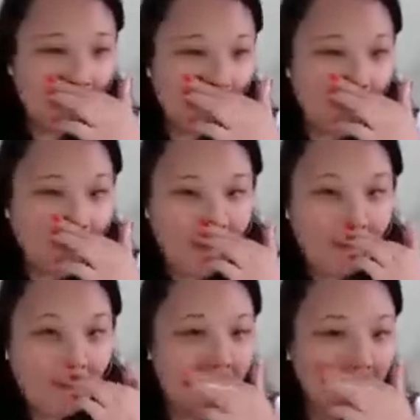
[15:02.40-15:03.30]
that these
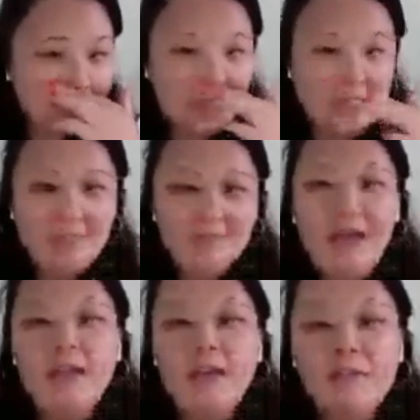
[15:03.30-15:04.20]
people,
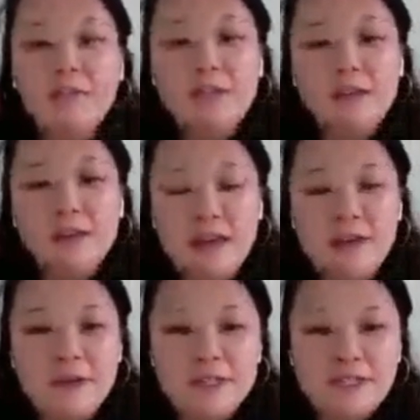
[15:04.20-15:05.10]
they
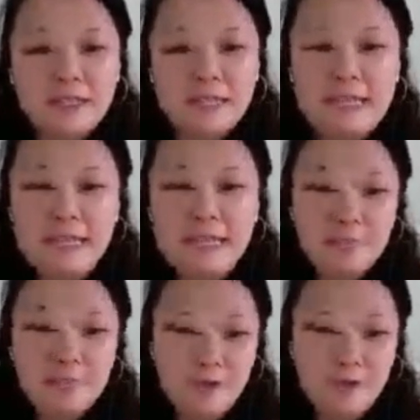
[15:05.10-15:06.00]
develop their
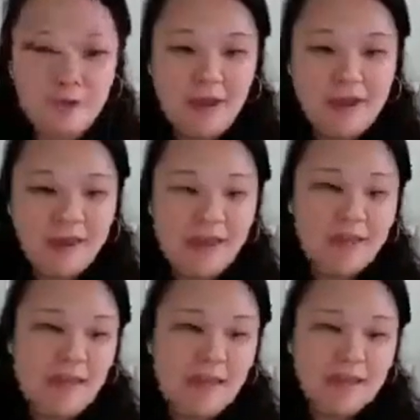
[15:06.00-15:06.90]
language in an innate
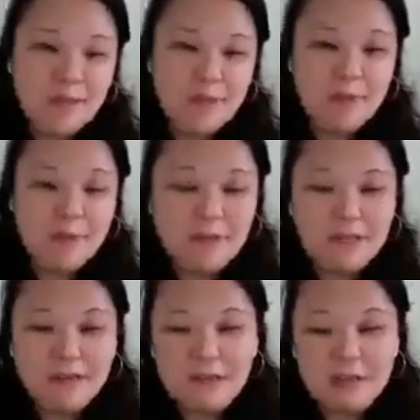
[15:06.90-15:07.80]
way,
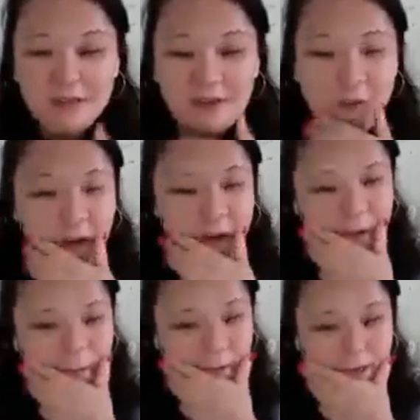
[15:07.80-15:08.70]
and these people
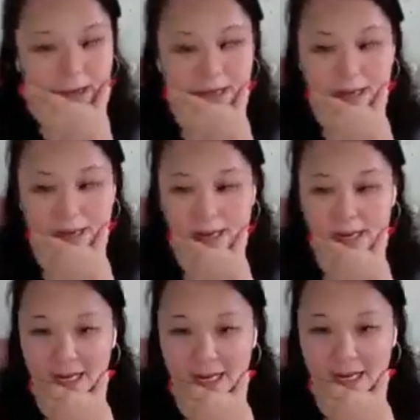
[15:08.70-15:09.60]
here in an
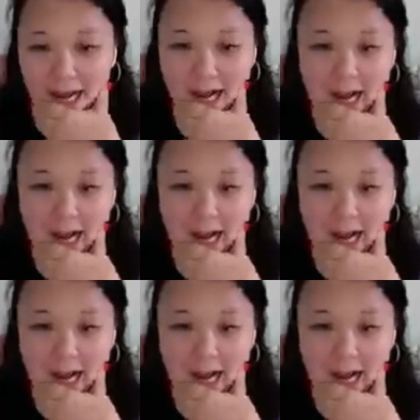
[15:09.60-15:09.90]
acquired way.